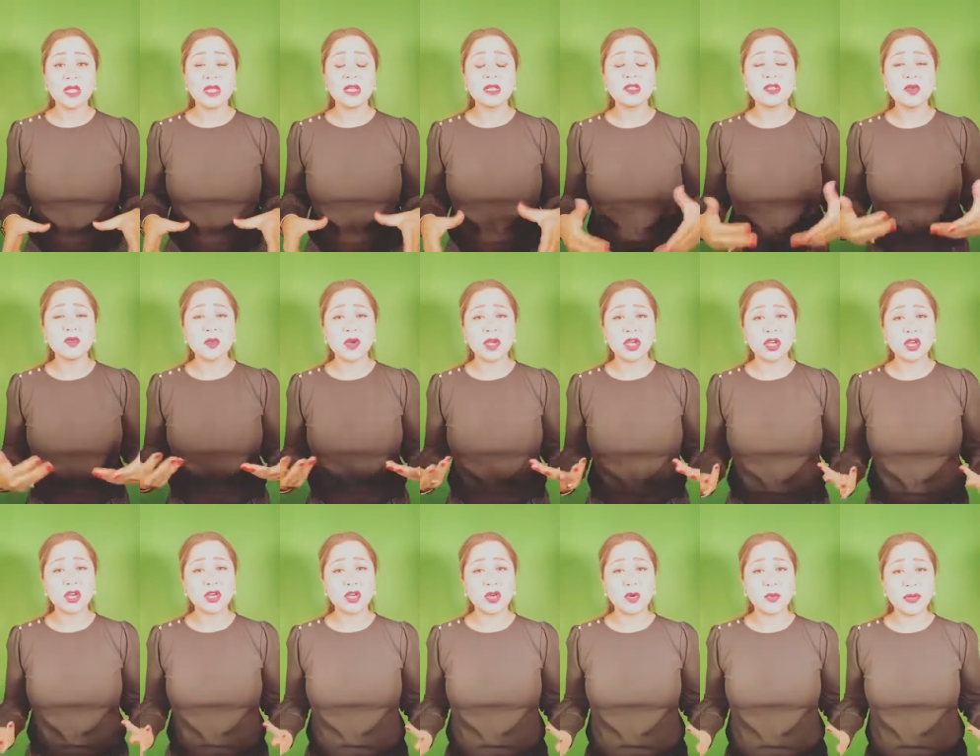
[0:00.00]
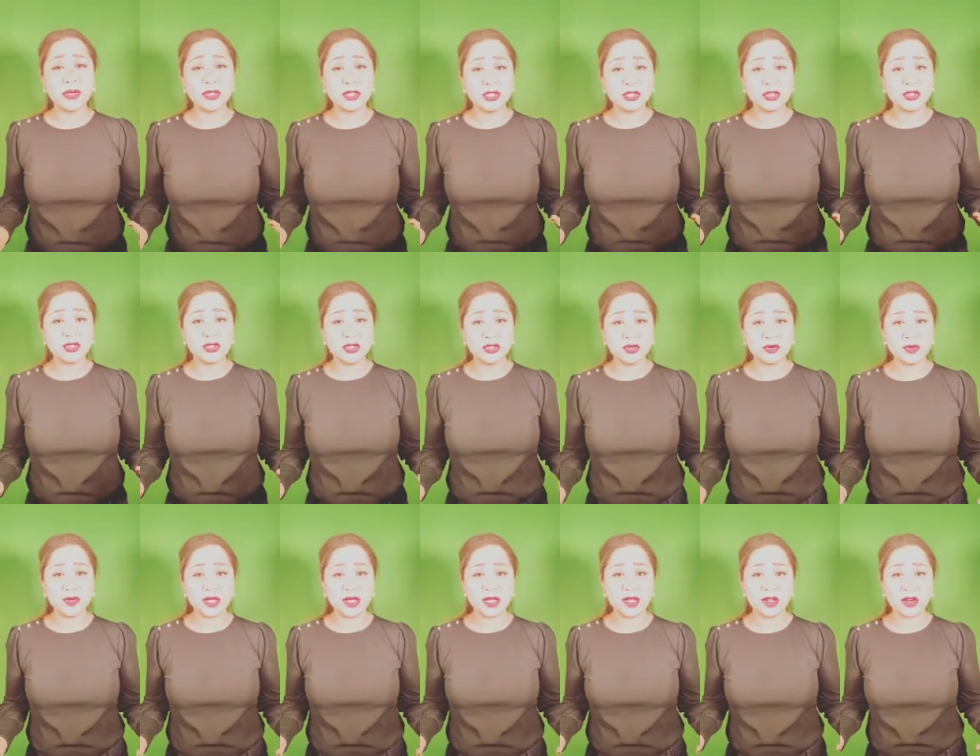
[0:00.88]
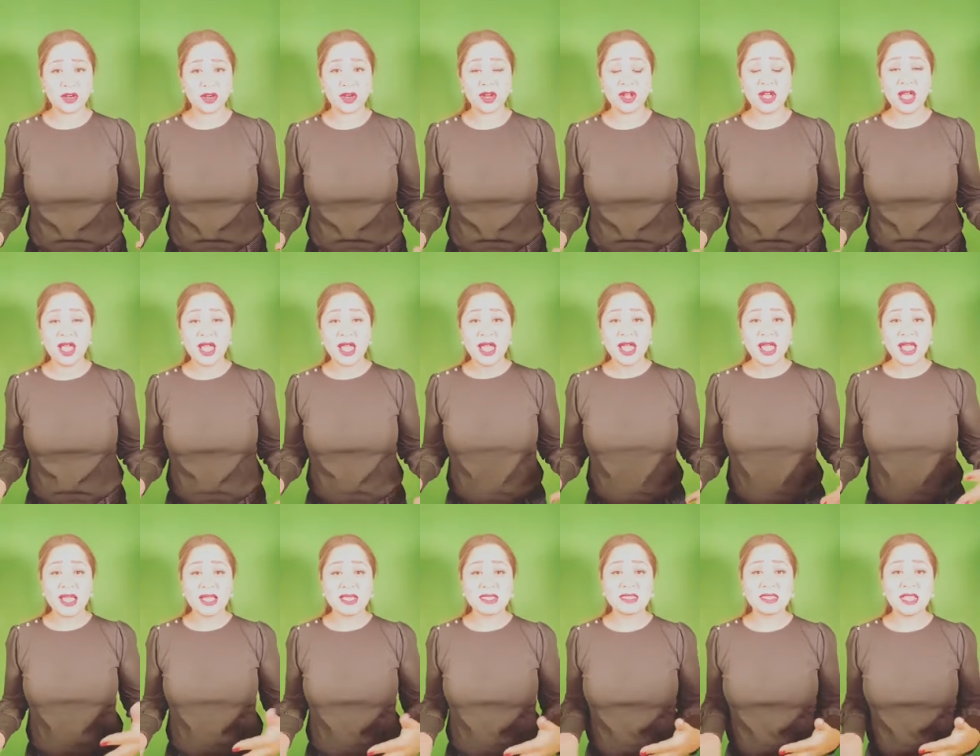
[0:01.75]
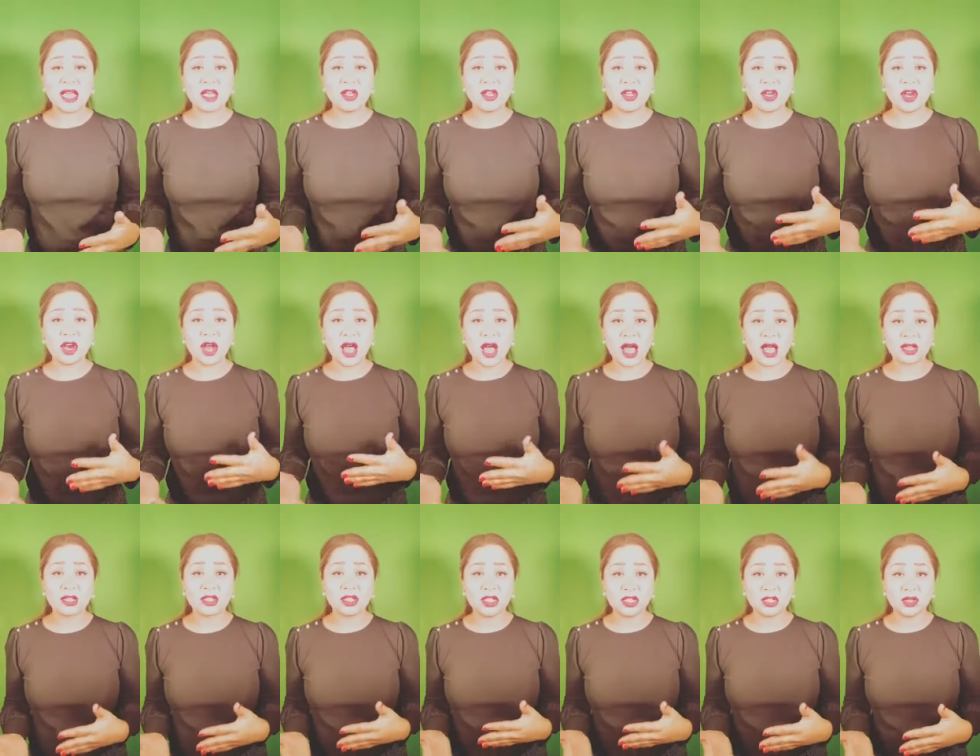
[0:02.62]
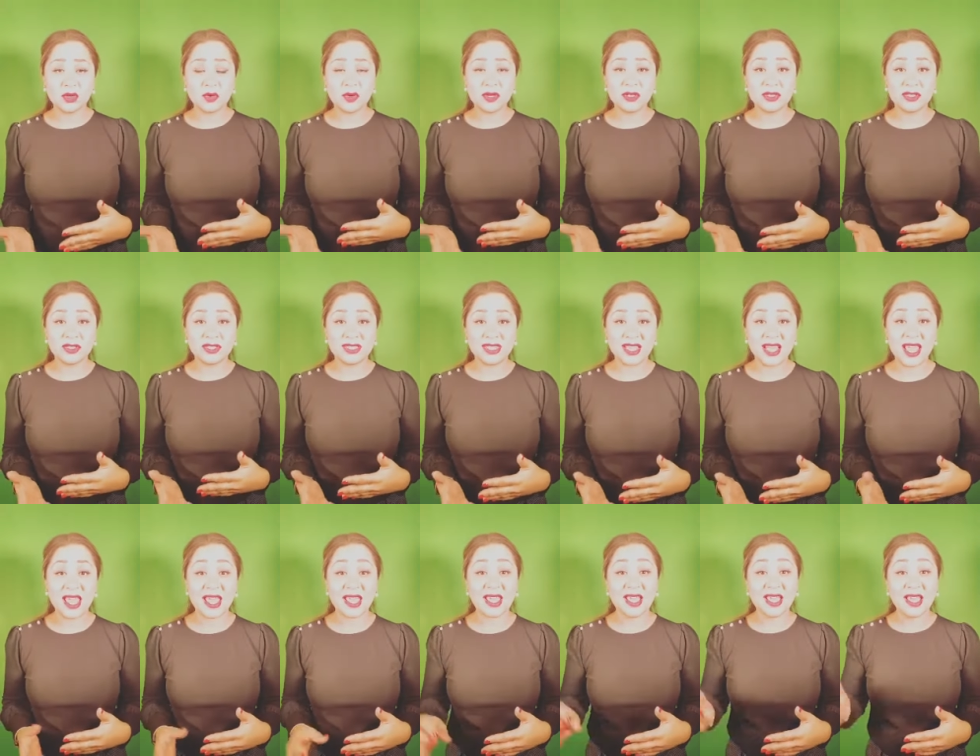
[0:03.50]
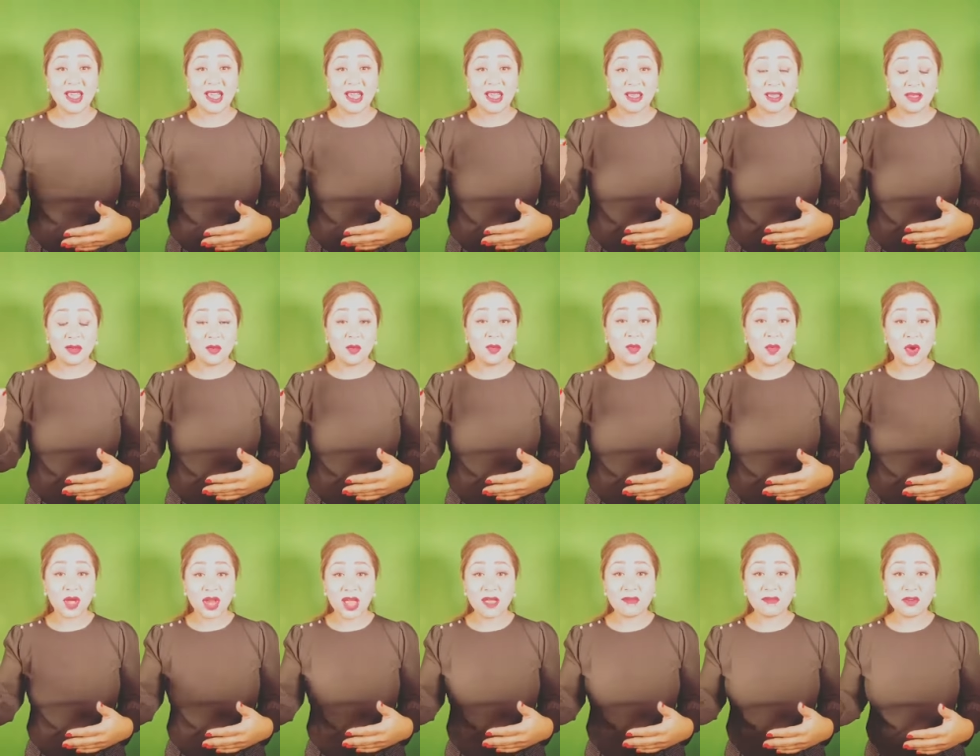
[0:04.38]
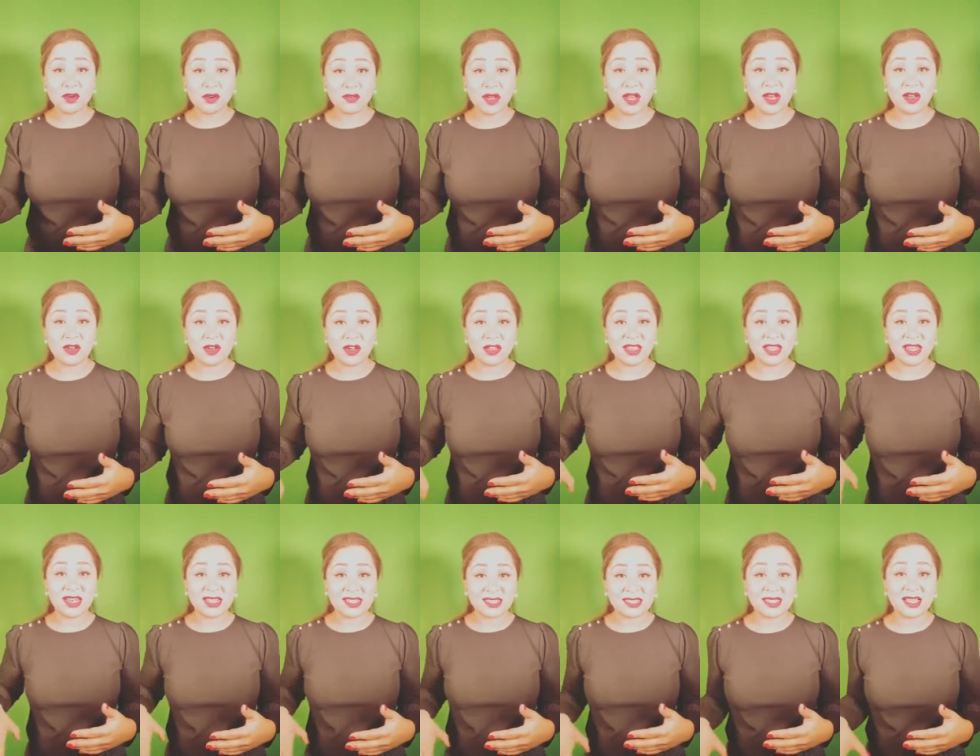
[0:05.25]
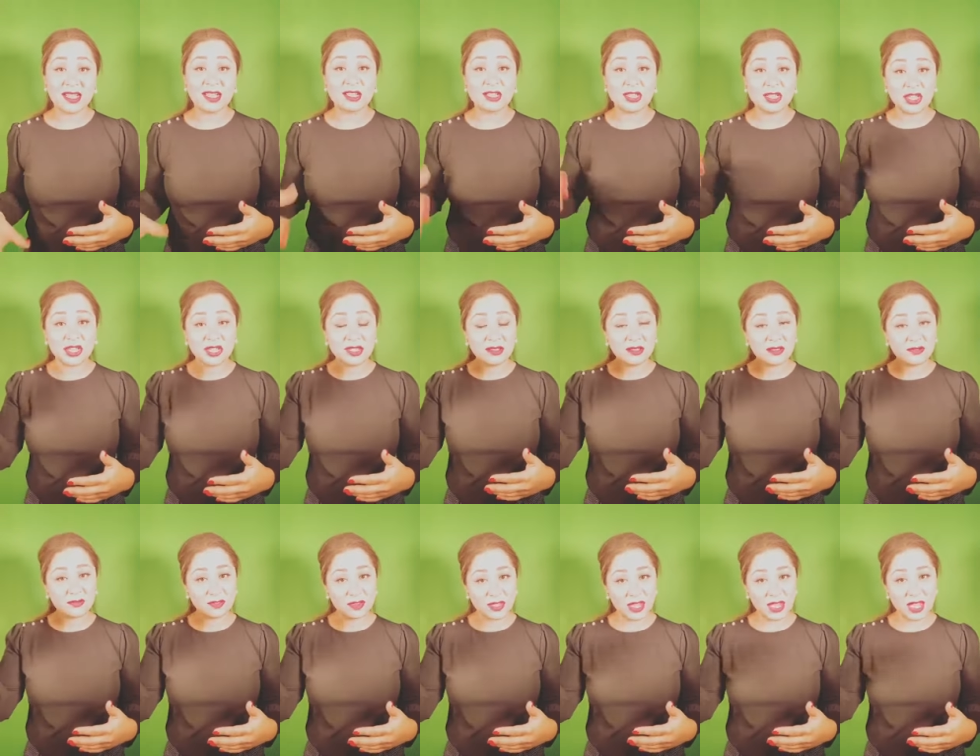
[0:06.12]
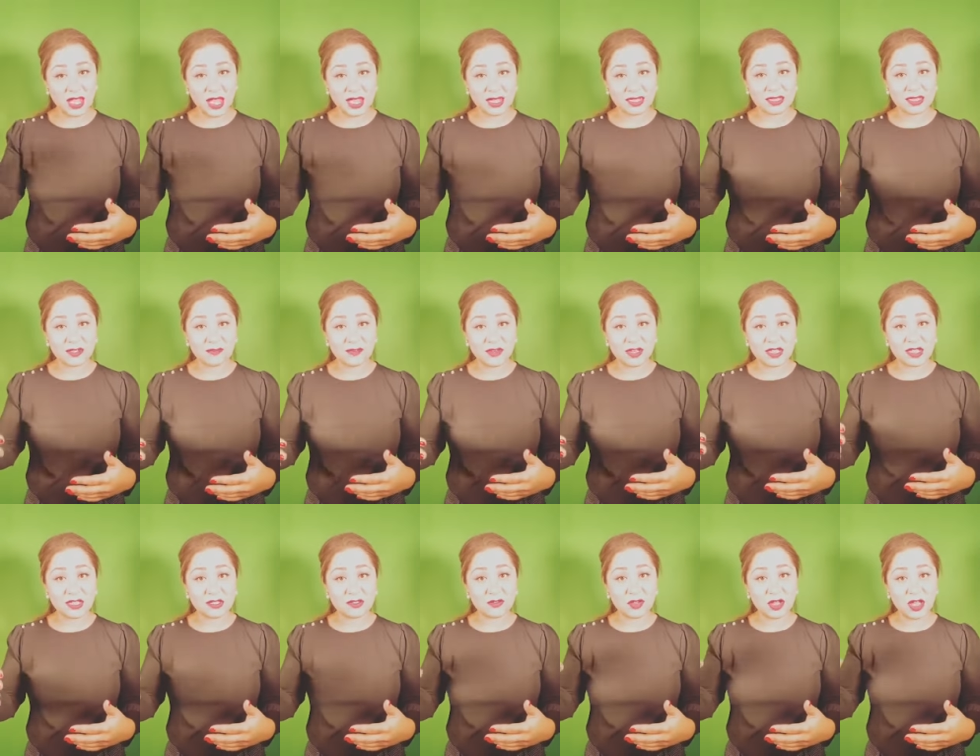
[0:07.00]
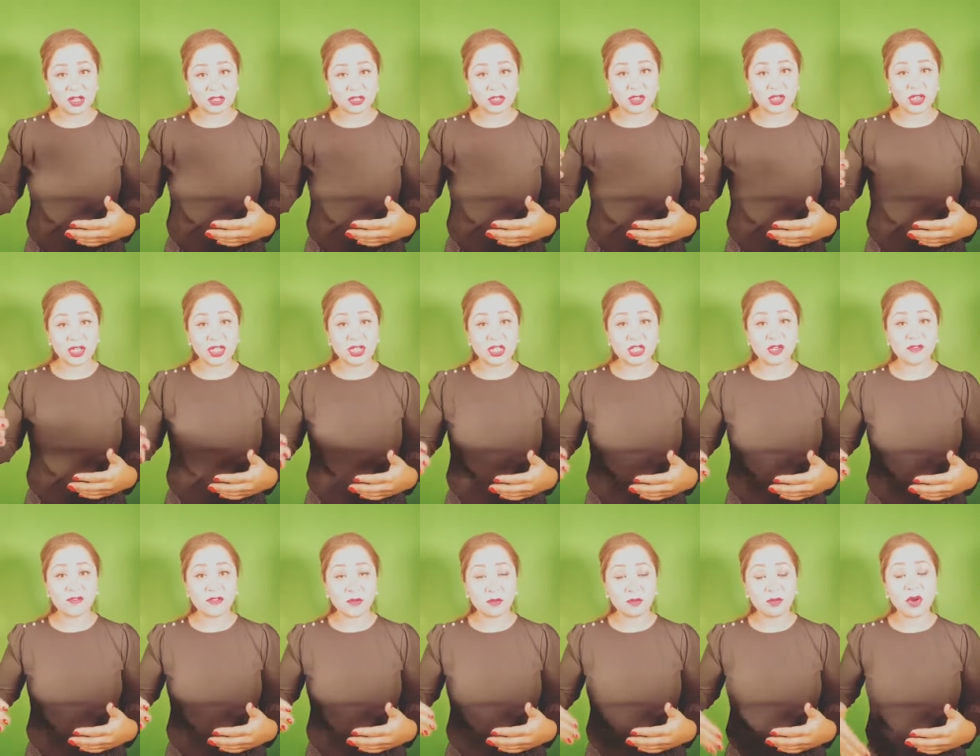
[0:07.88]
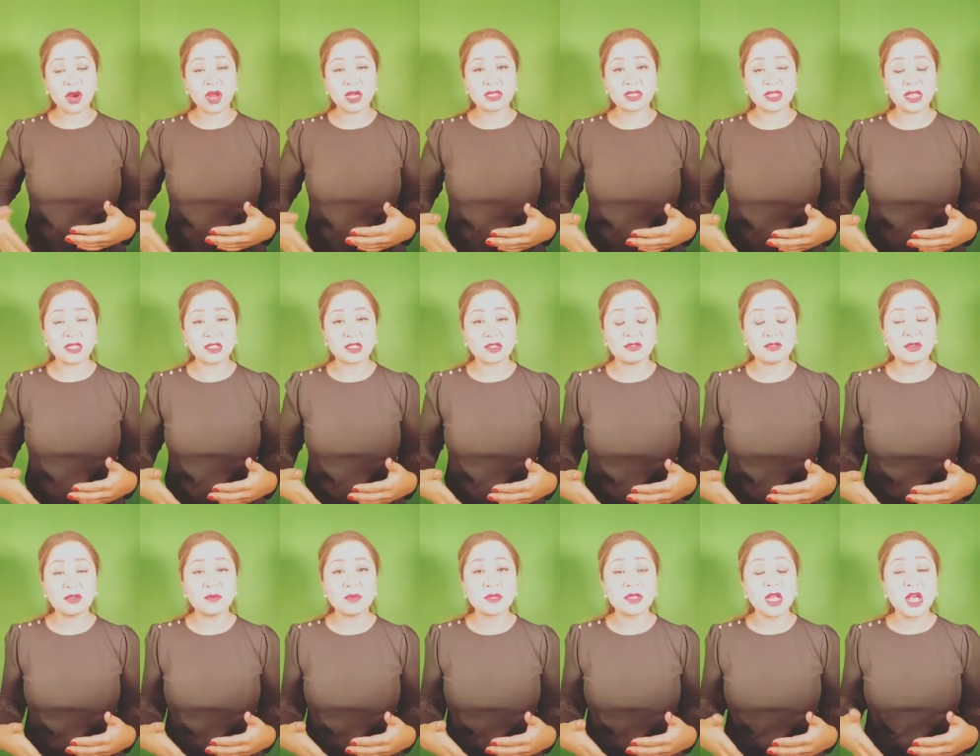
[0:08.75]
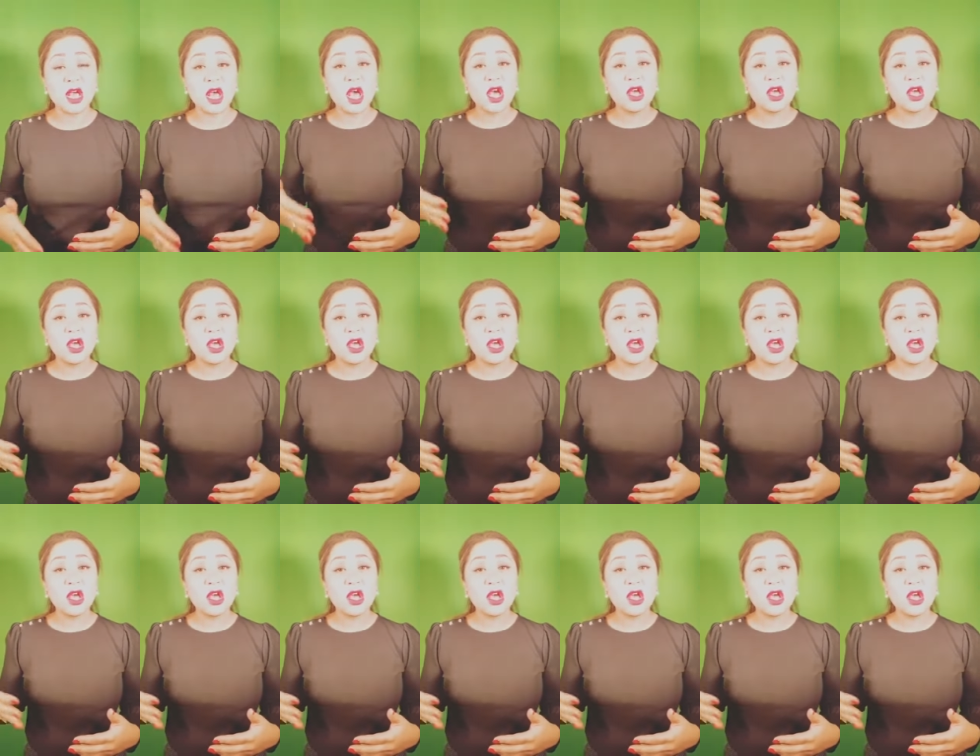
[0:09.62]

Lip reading: So what you're going to do here is that you're actually going to take what I've created on an Excel sheet, the activities under each of the process groups,